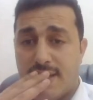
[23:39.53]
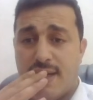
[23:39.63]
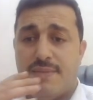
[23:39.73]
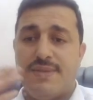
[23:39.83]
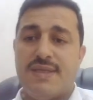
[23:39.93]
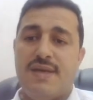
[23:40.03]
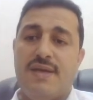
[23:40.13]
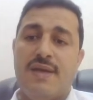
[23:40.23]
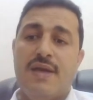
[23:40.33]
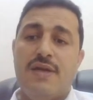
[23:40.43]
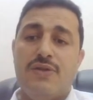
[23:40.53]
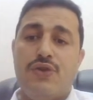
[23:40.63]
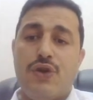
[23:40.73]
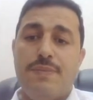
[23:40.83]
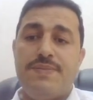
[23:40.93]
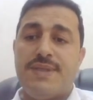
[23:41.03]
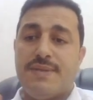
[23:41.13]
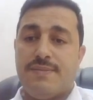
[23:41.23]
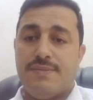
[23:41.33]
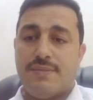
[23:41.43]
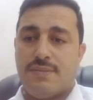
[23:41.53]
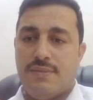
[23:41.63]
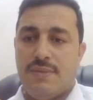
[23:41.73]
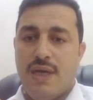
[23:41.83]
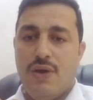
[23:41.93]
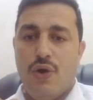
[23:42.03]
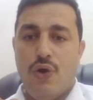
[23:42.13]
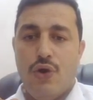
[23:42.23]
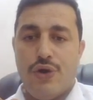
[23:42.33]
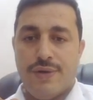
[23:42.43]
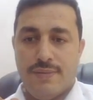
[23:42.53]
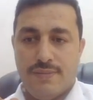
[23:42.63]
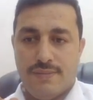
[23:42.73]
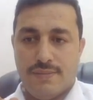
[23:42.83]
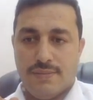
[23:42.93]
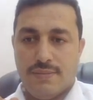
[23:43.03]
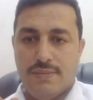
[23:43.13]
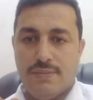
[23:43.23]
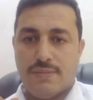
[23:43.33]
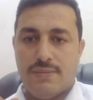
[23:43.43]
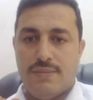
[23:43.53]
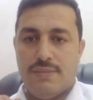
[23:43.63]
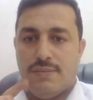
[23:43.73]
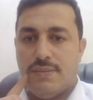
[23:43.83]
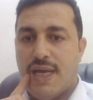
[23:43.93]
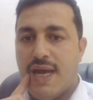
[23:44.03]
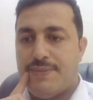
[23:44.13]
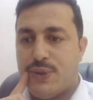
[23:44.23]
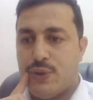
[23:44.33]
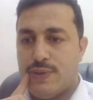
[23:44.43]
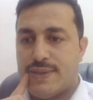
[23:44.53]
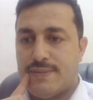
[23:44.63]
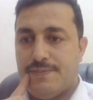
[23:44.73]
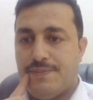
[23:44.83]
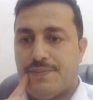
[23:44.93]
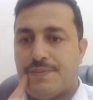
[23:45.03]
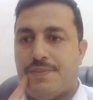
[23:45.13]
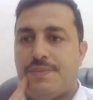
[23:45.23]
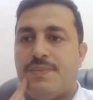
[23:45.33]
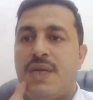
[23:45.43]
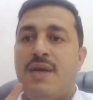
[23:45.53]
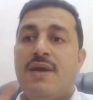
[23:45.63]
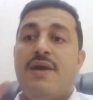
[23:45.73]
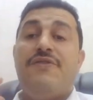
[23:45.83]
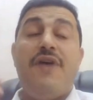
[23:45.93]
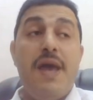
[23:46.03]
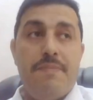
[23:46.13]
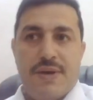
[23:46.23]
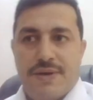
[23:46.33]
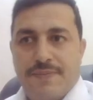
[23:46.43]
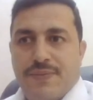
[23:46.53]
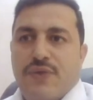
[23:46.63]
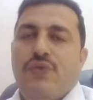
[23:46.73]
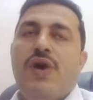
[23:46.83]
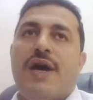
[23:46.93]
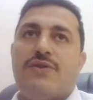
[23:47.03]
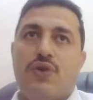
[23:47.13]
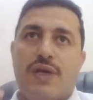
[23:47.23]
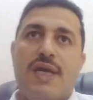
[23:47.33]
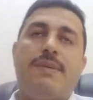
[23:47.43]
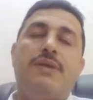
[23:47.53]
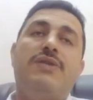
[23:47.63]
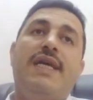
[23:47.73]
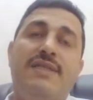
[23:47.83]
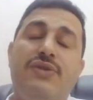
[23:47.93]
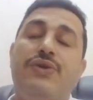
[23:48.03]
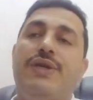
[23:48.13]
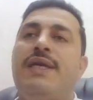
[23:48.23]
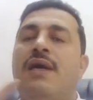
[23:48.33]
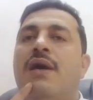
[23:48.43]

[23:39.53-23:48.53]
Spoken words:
comes in drops or capsules. Fiber, if we are talking about dietary